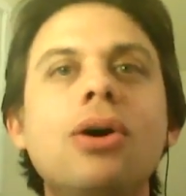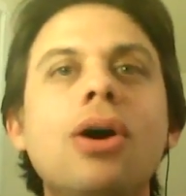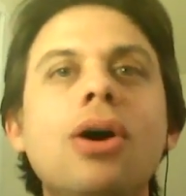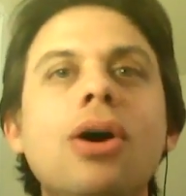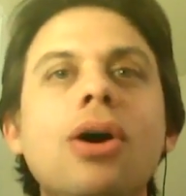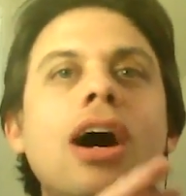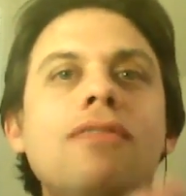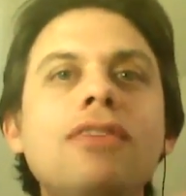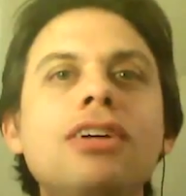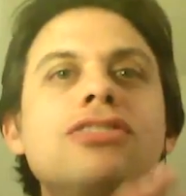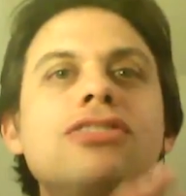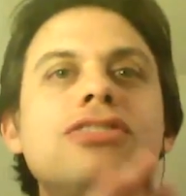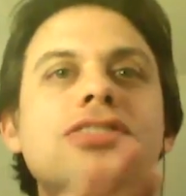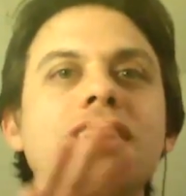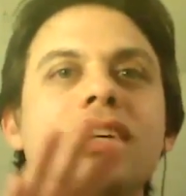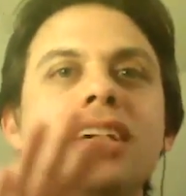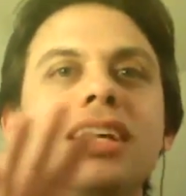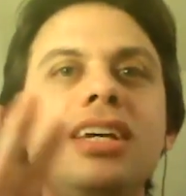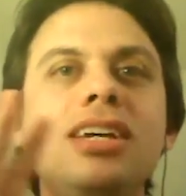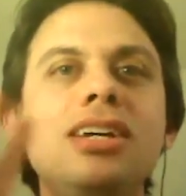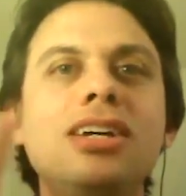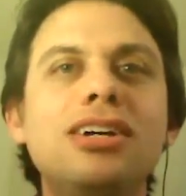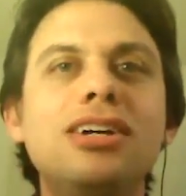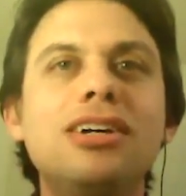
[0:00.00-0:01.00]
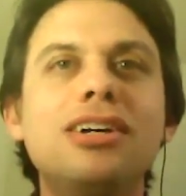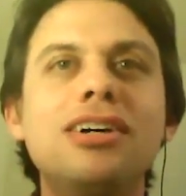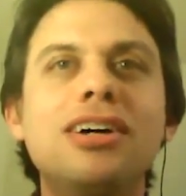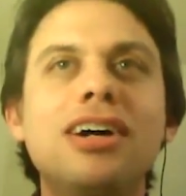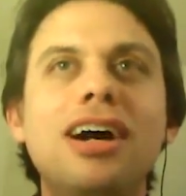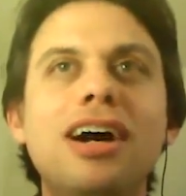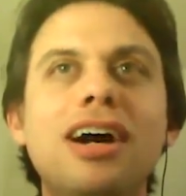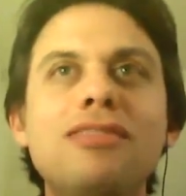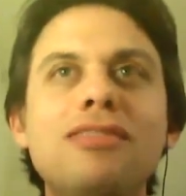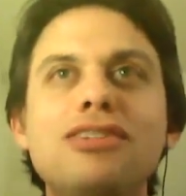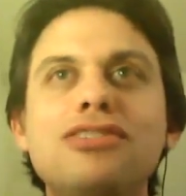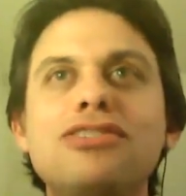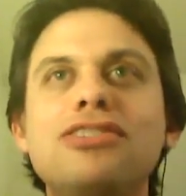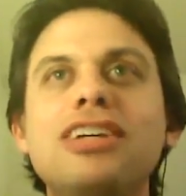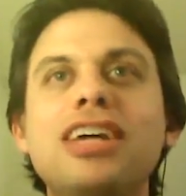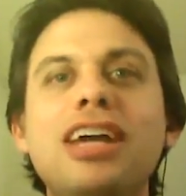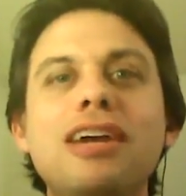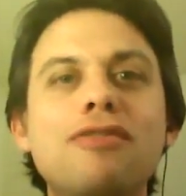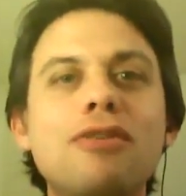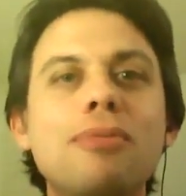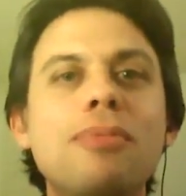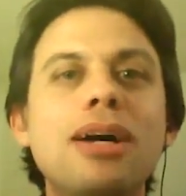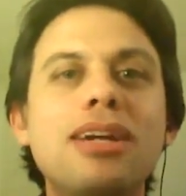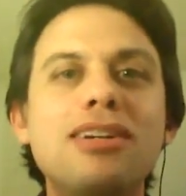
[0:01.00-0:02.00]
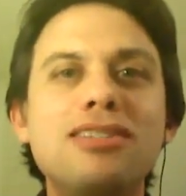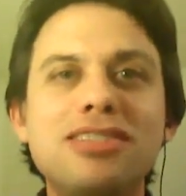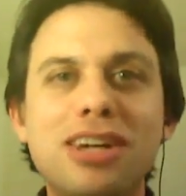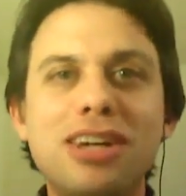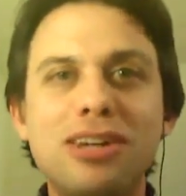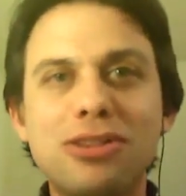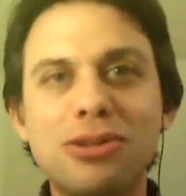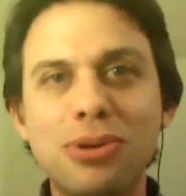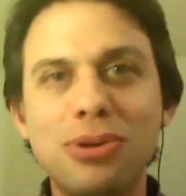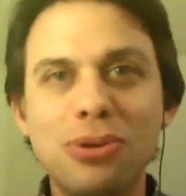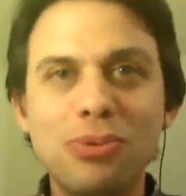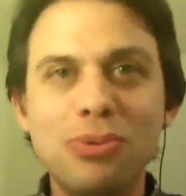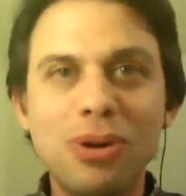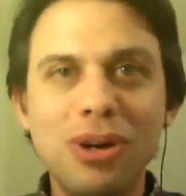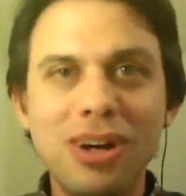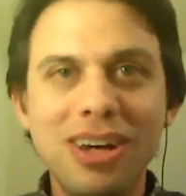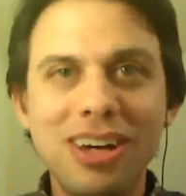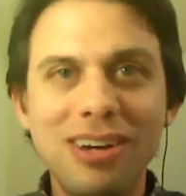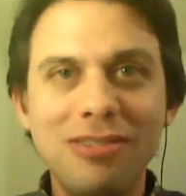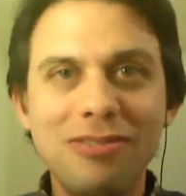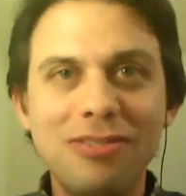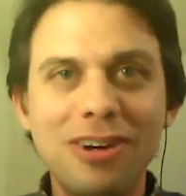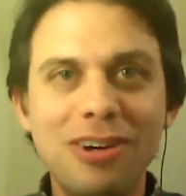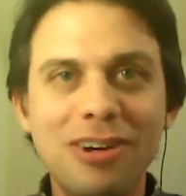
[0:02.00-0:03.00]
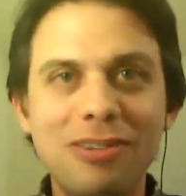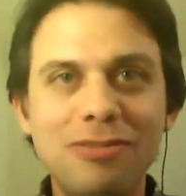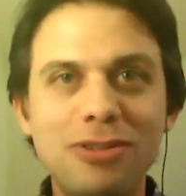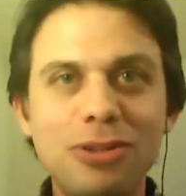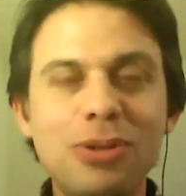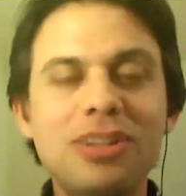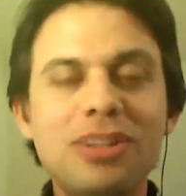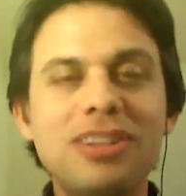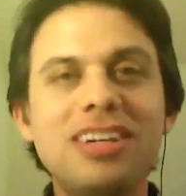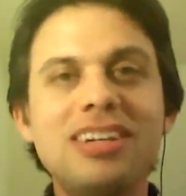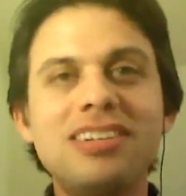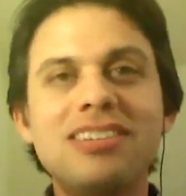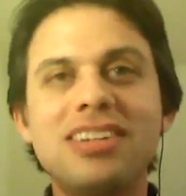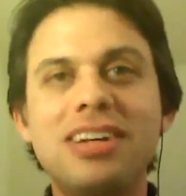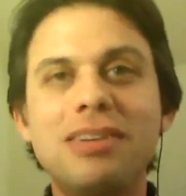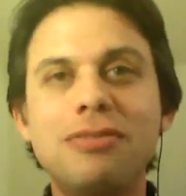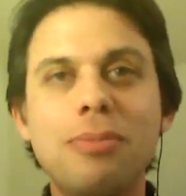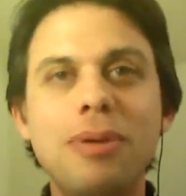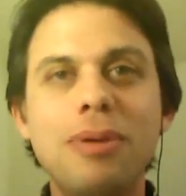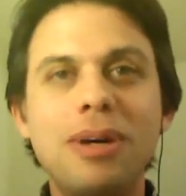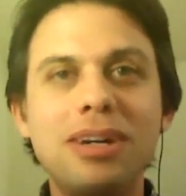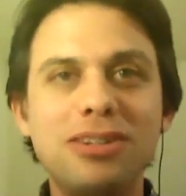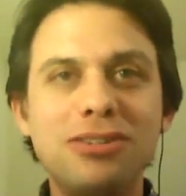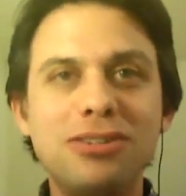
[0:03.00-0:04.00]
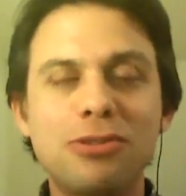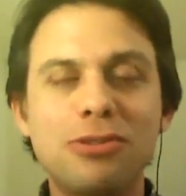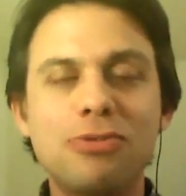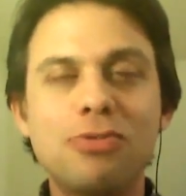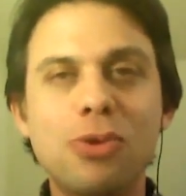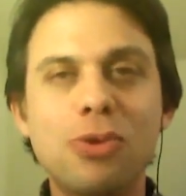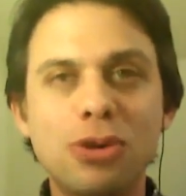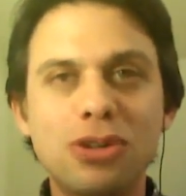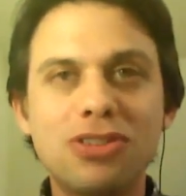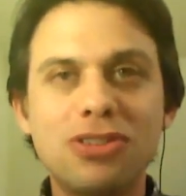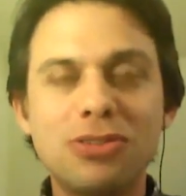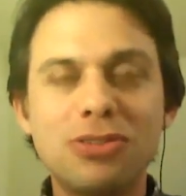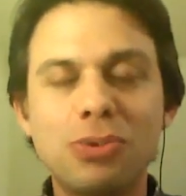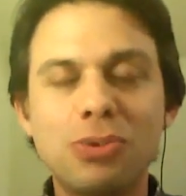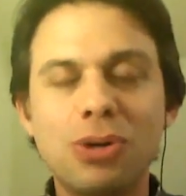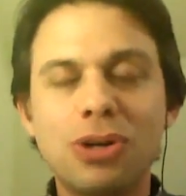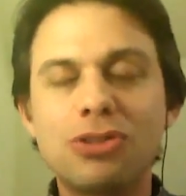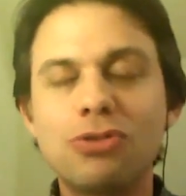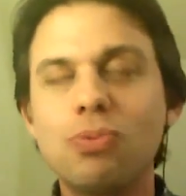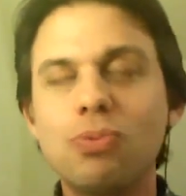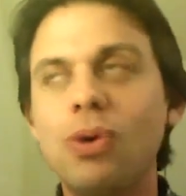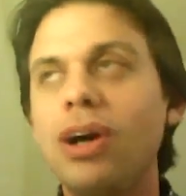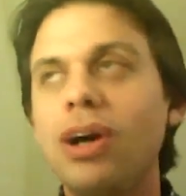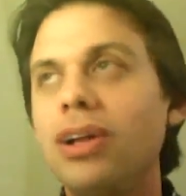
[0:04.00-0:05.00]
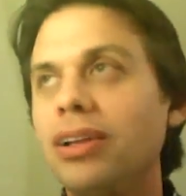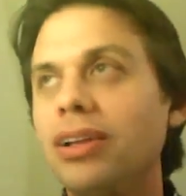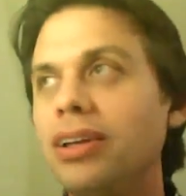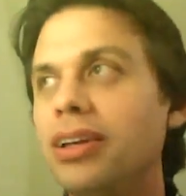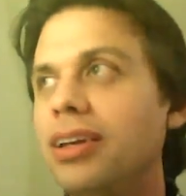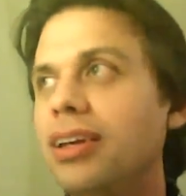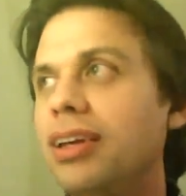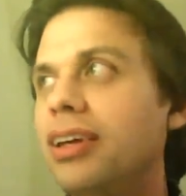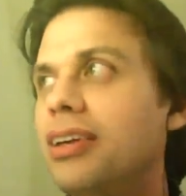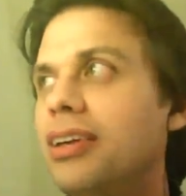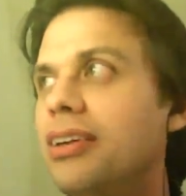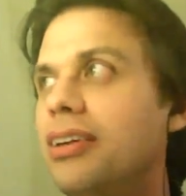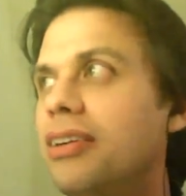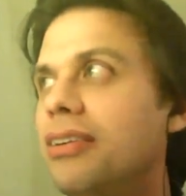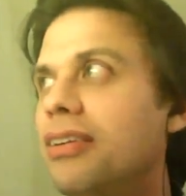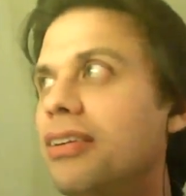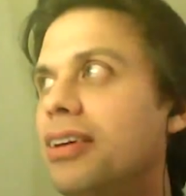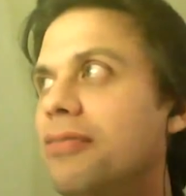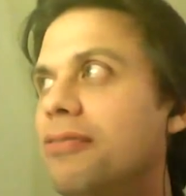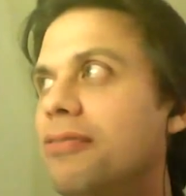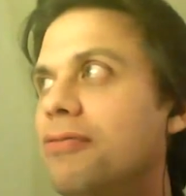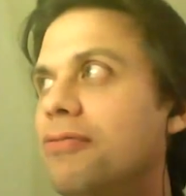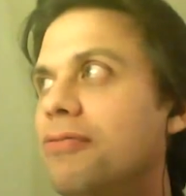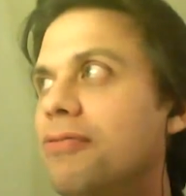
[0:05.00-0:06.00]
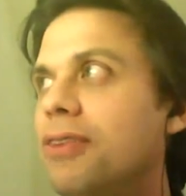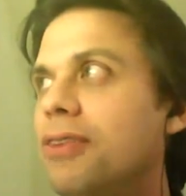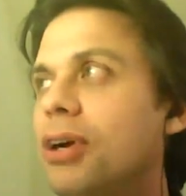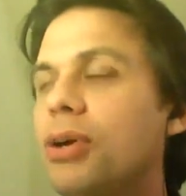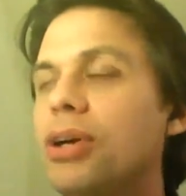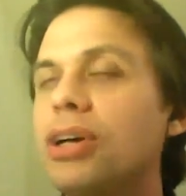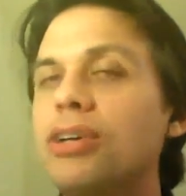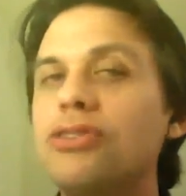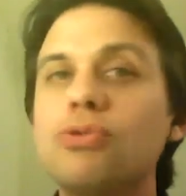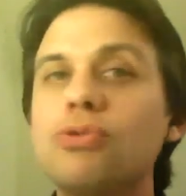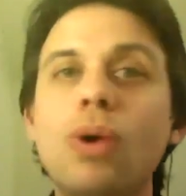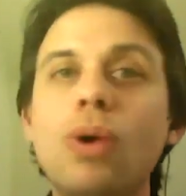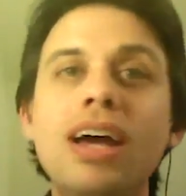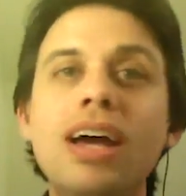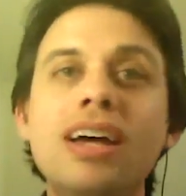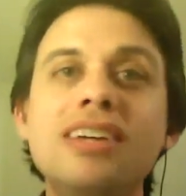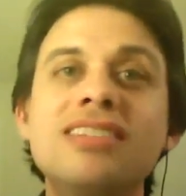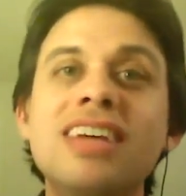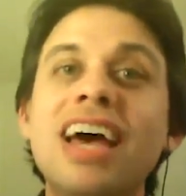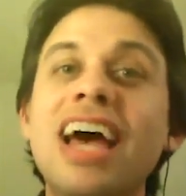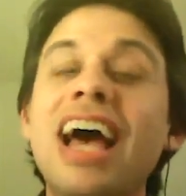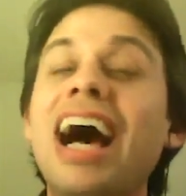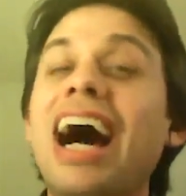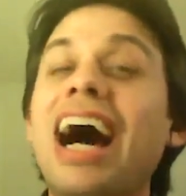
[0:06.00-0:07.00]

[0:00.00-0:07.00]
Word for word: know, obviously obviously everybody's got their own way of, of doing things, and everybody sort of works works well in, in, in various ways.